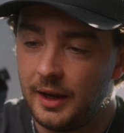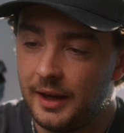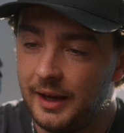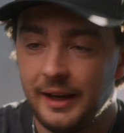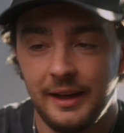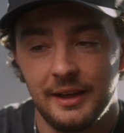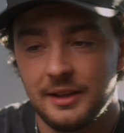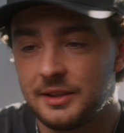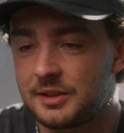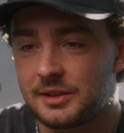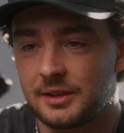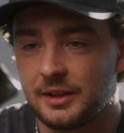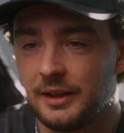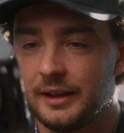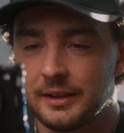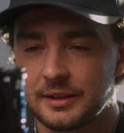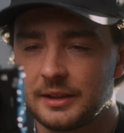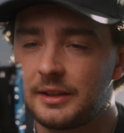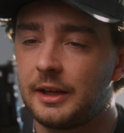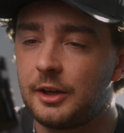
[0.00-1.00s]
It is
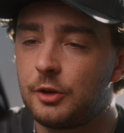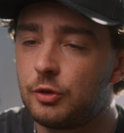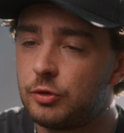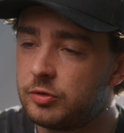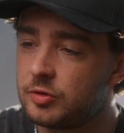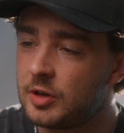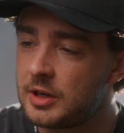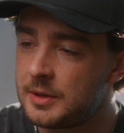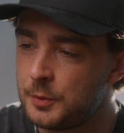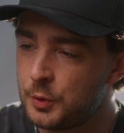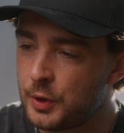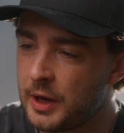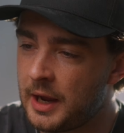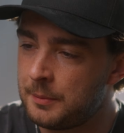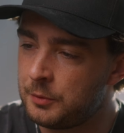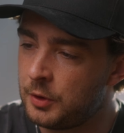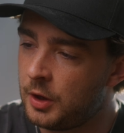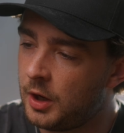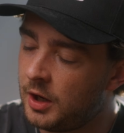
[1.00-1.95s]
an incredible camera.